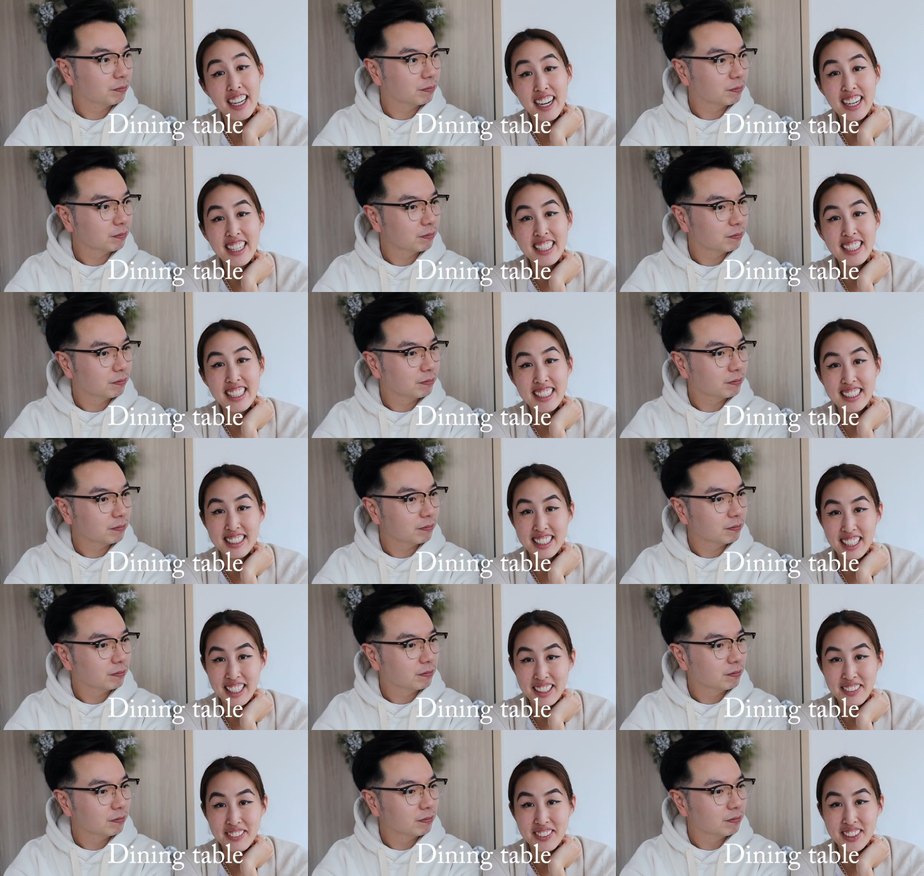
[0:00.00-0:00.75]
Speaker 1: dining
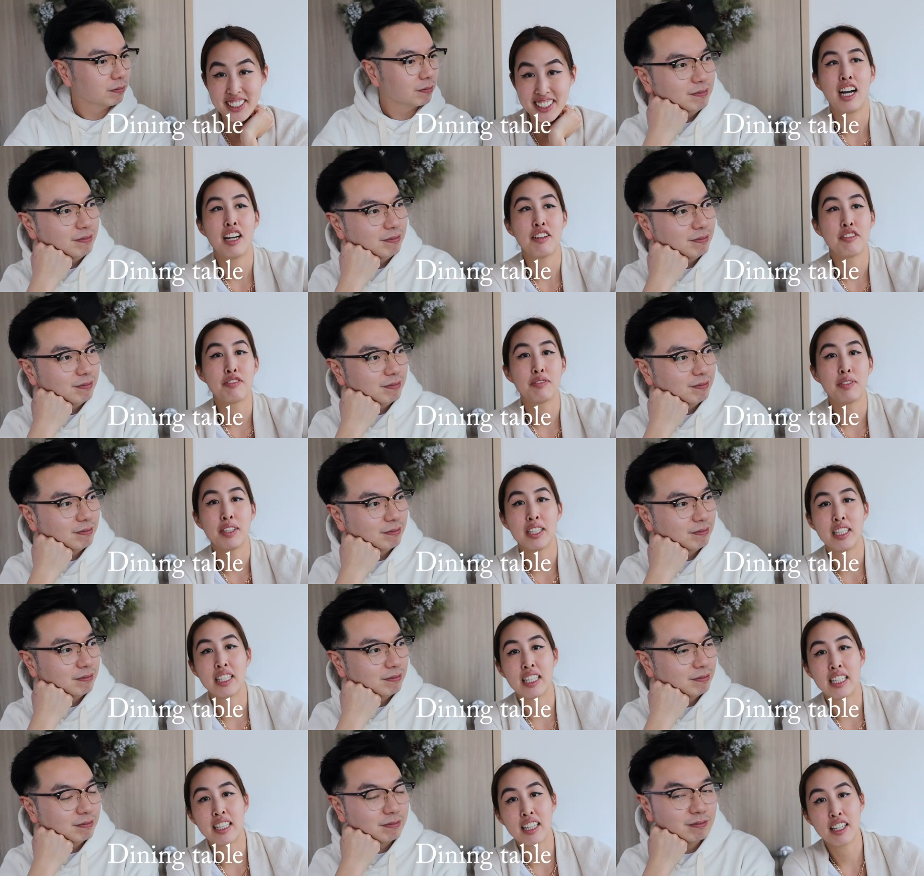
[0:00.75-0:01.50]
table. I've
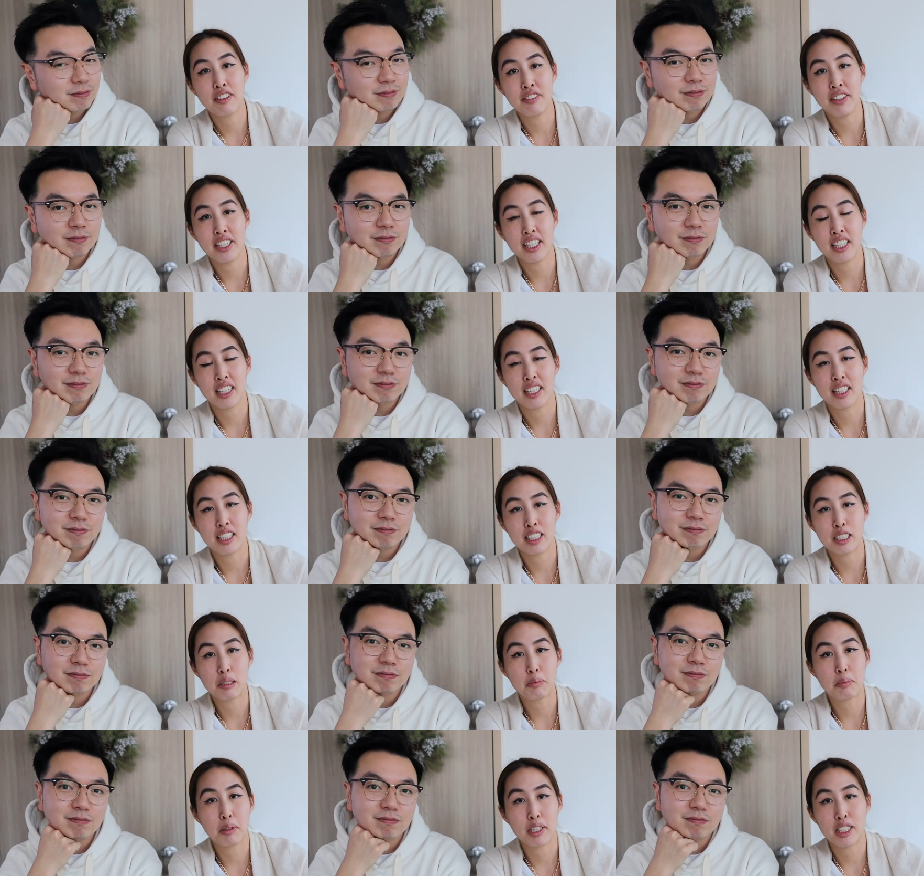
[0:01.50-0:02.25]
been living in
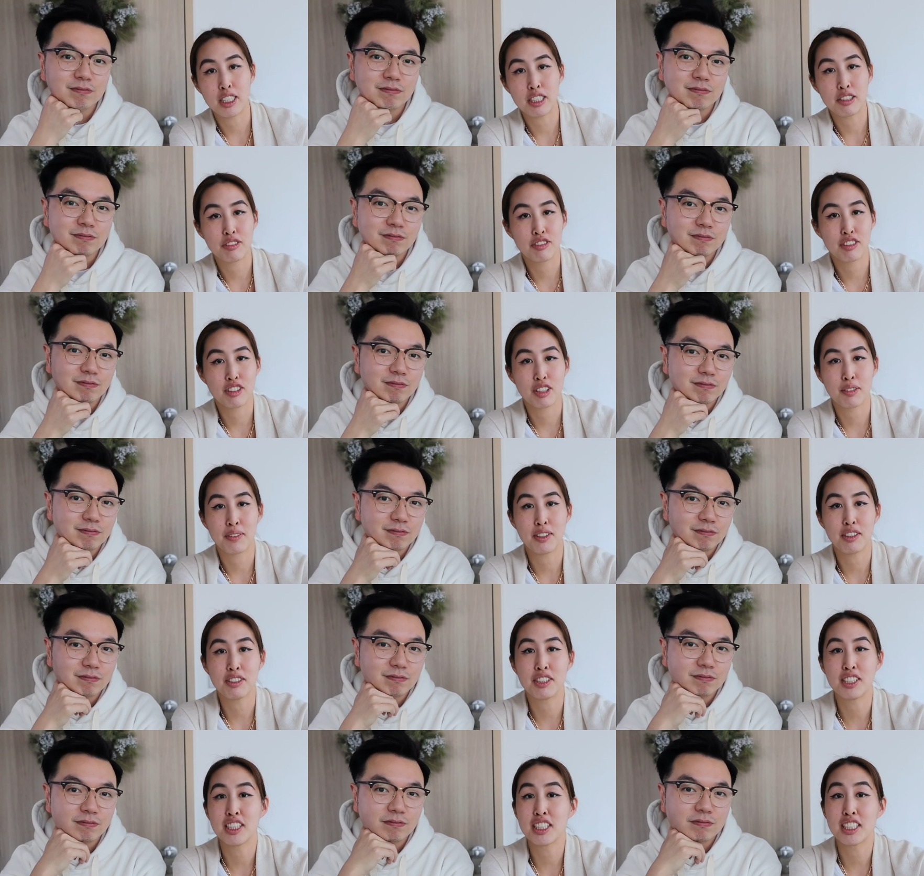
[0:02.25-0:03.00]
this place for
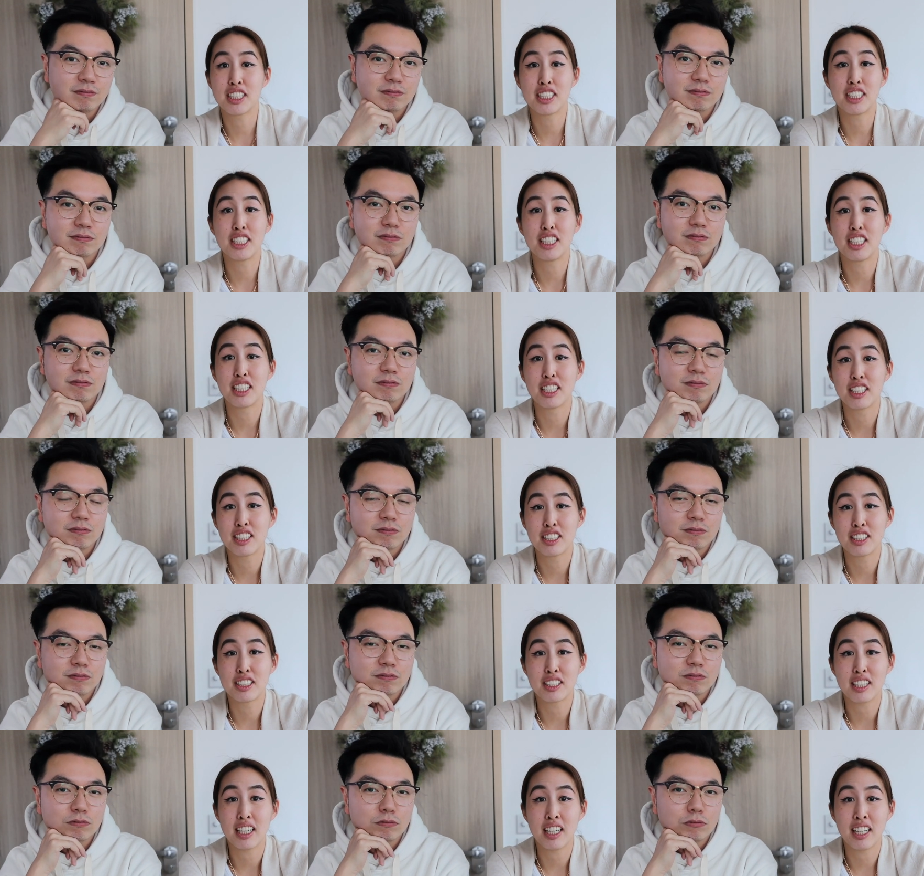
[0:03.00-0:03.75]
about six
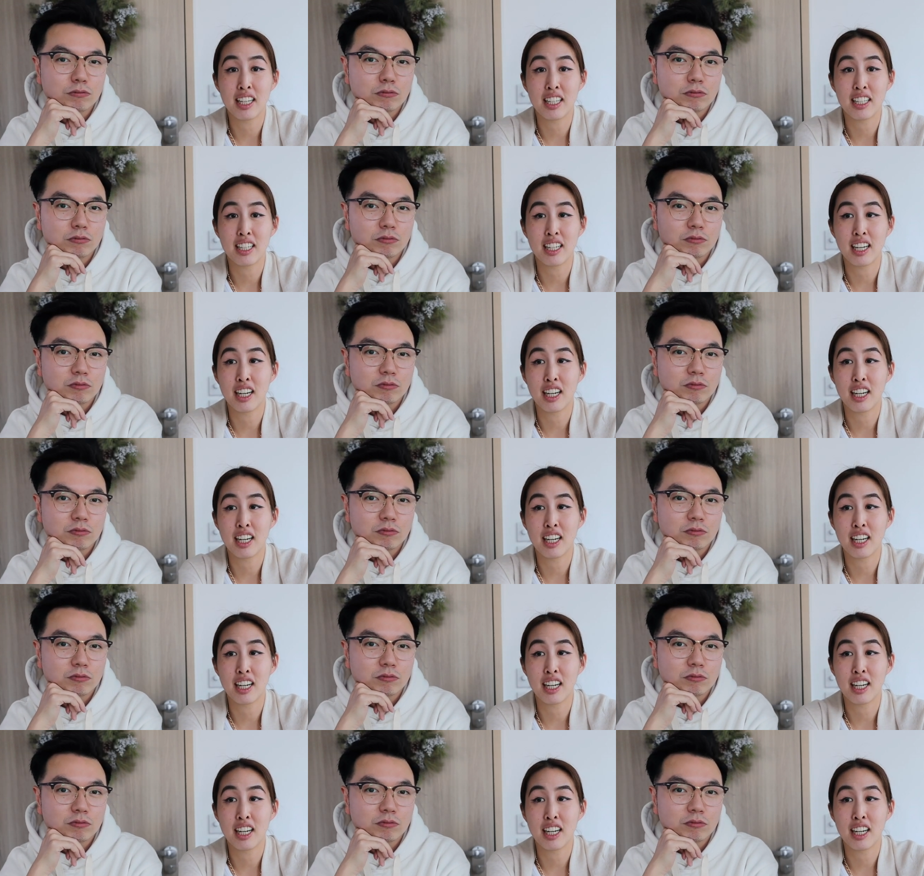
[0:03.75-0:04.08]
years and